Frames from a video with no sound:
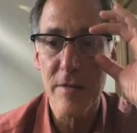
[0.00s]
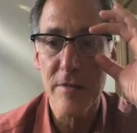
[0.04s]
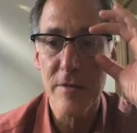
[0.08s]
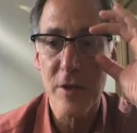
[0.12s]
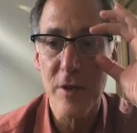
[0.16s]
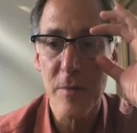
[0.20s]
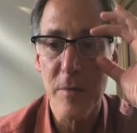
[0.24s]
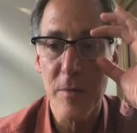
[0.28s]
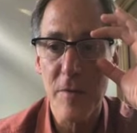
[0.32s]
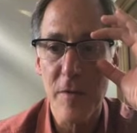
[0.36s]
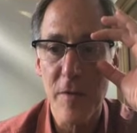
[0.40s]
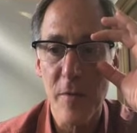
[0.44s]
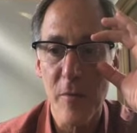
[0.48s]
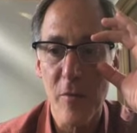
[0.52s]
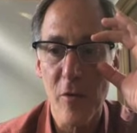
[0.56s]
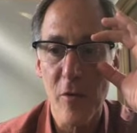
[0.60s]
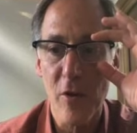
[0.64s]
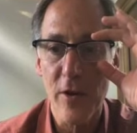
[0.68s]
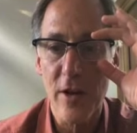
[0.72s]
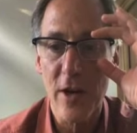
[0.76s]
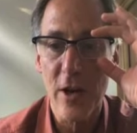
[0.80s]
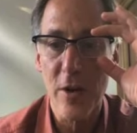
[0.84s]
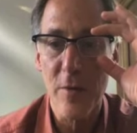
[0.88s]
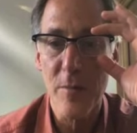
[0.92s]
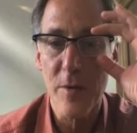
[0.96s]
tell me if I'm
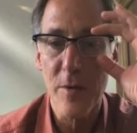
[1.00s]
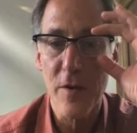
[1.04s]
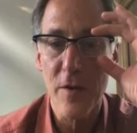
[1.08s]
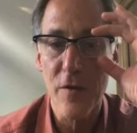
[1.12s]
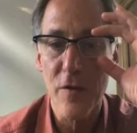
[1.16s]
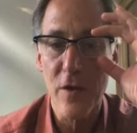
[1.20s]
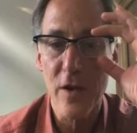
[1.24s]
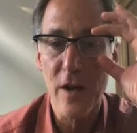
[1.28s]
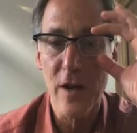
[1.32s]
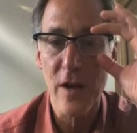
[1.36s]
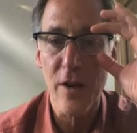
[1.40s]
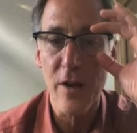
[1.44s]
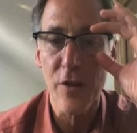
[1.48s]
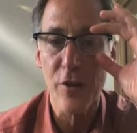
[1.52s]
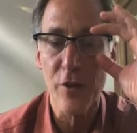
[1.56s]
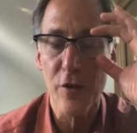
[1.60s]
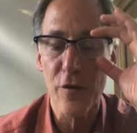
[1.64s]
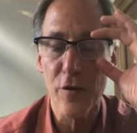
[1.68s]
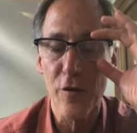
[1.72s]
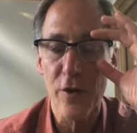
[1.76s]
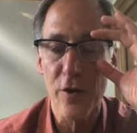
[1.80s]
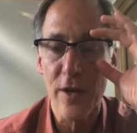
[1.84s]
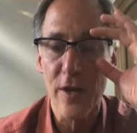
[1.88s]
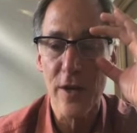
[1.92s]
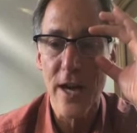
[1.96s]
wrong, Aaron, but if you got a
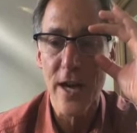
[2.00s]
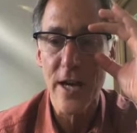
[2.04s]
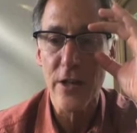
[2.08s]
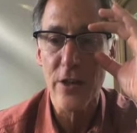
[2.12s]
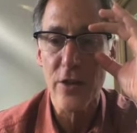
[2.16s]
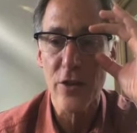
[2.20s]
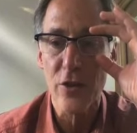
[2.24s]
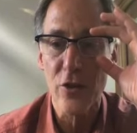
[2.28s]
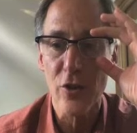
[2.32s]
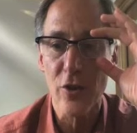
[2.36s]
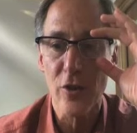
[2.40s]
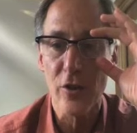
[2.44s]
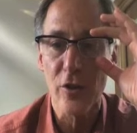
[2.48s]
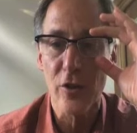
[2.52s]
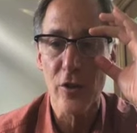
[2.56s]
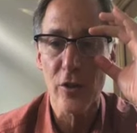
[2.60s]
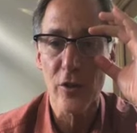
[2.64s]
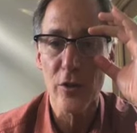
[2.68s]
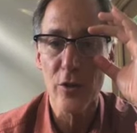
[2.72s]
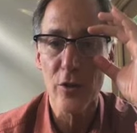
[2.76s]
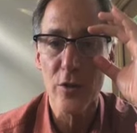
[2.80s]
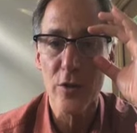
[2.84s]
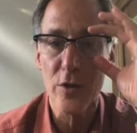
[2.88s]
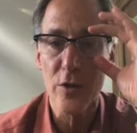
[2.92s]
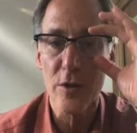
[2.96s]
30-foot cannula, you're going to
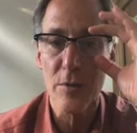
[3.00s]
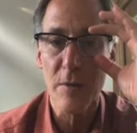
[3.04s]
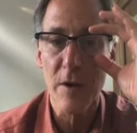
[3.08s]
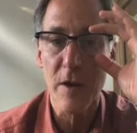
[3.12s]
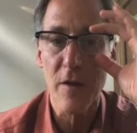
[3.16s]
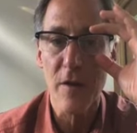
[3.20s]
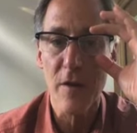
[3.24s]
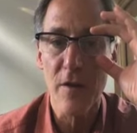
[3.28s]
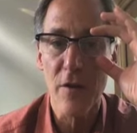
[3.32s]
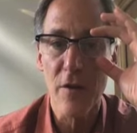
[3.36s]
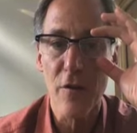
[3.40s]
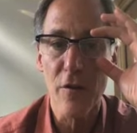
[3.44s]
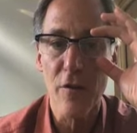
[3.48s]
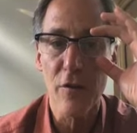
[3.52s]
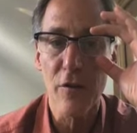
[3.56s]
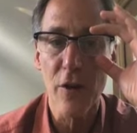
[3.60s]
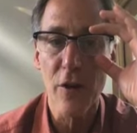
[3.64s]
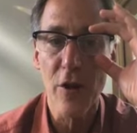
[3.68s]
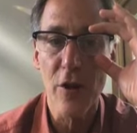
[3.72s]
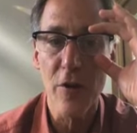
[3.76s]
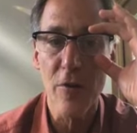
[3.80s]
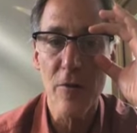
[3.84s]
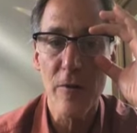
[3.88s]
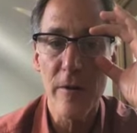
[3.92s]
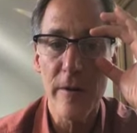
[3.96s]
lose the amount of
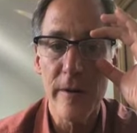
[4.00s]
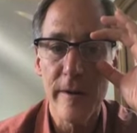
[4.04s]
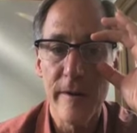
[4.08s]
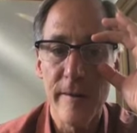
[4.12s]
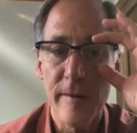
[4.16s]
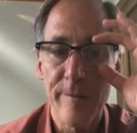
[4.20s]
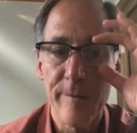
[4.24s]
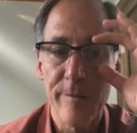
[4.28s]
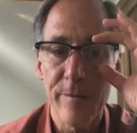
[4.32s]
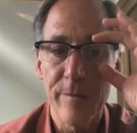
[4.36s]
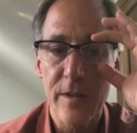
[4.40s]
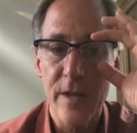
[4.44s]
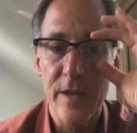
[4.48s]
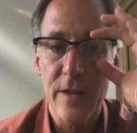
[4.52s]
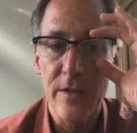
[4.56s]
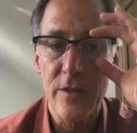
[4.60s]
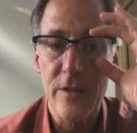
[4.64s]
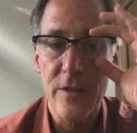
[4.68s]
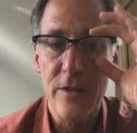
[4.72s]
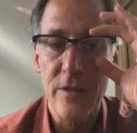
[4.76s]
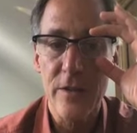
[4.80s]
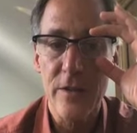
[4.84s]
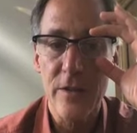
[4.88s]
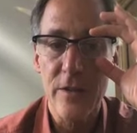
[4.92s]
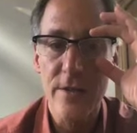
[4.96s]
airflow as
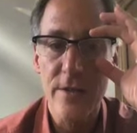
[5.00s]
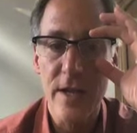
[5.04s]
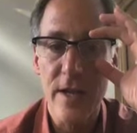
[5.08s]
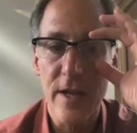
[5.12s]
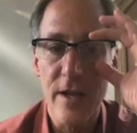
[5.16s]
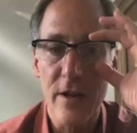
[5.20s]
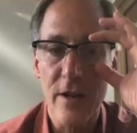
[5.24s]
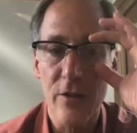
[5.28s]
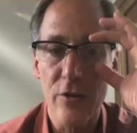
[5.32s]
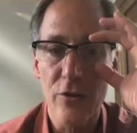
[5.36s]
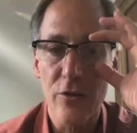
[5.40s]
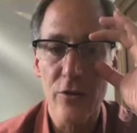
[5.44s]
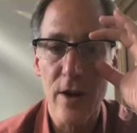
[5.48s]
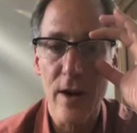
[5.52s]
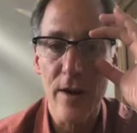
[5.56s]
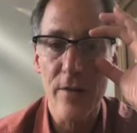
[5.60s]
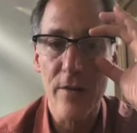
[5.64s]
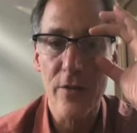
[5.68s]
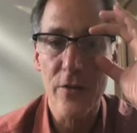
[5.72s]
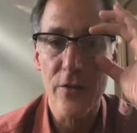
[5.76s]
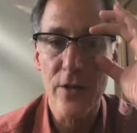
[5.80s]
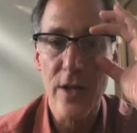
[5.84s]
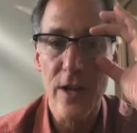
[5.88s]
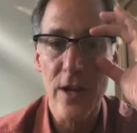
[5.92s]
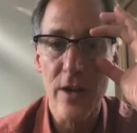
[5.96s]
that air
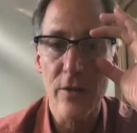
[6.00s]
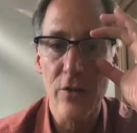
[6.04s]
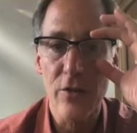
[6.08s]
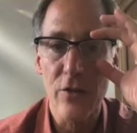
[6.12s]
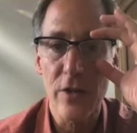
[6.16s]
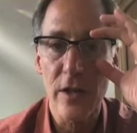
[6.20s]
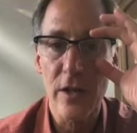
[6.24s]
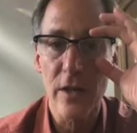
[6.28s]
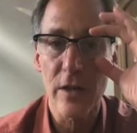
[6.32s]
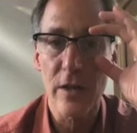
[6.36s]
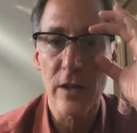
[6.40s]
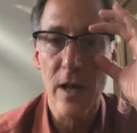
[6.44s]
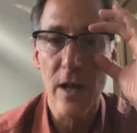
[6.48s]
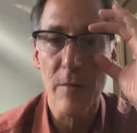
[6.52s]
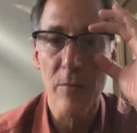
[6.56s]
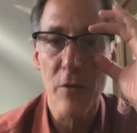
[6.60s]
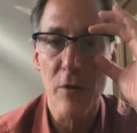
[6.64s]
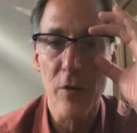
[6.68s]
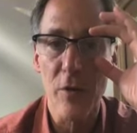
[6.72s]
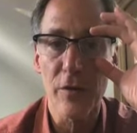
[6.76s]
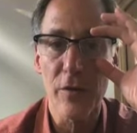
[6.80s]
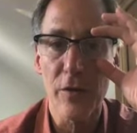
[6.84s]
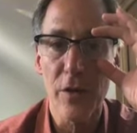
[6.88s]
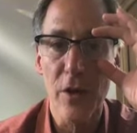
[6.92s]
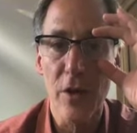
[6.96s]
travels out. You need a lot
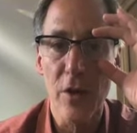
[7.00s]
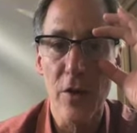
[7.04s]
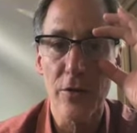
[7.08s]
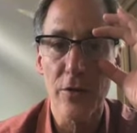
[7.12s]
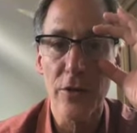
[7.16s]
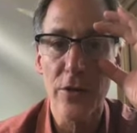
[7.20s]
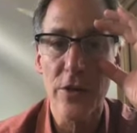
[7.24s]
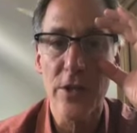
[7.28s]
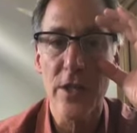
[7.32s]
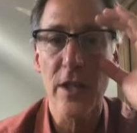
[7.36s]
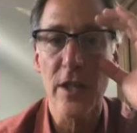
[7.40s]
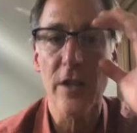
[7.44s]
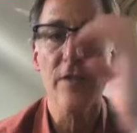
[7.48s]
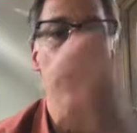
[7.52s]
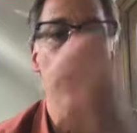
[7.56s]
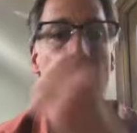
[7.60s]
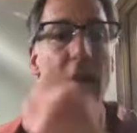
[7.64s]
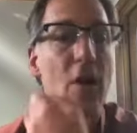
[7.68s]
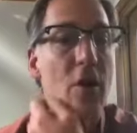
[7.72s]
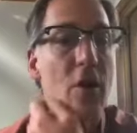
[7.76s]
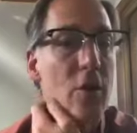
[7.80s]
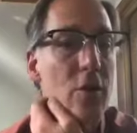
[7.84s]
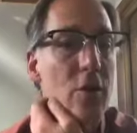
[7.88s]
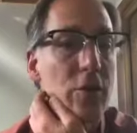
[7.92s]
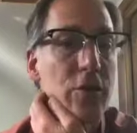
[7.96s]
more flow. Just think of a
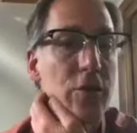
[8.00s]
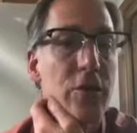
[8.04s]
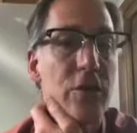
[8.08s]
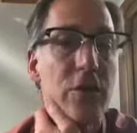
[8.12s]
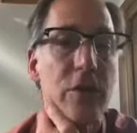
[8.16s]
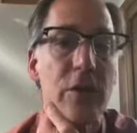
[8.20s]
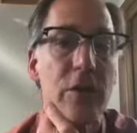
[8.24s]
hose,